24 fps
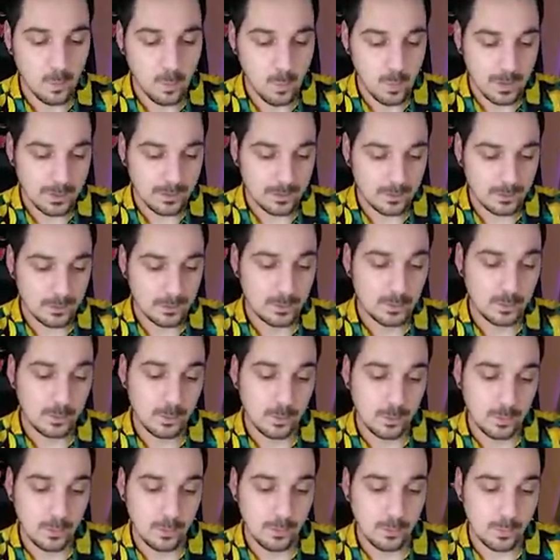One,
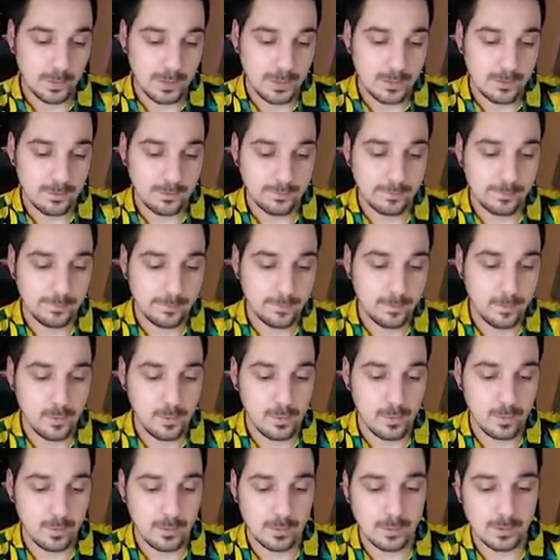two, three,
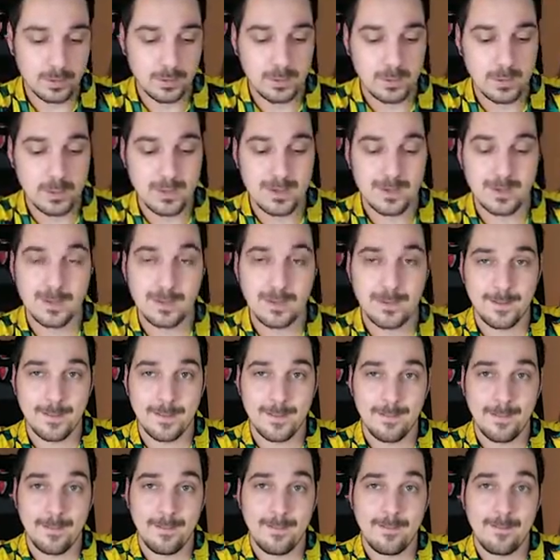four.
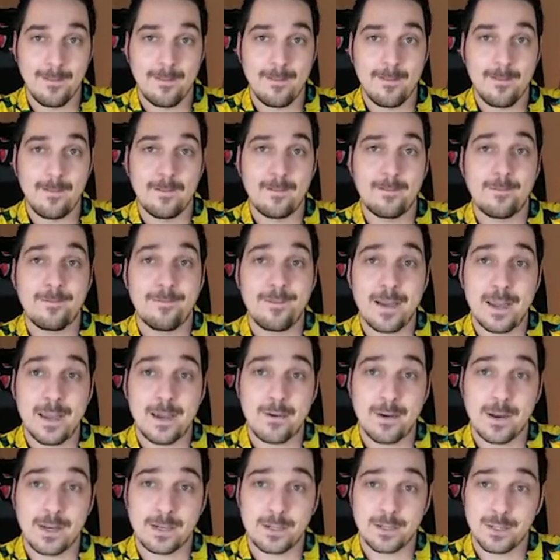
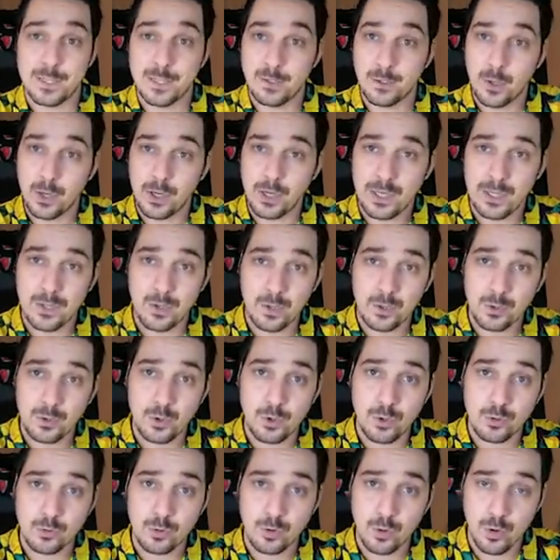Fire energy knocking on
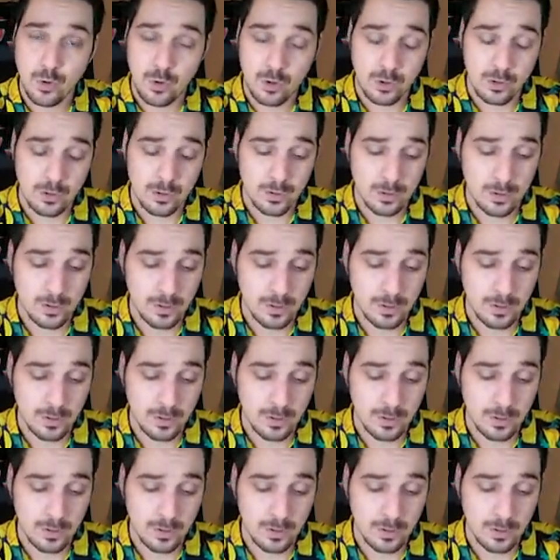your door.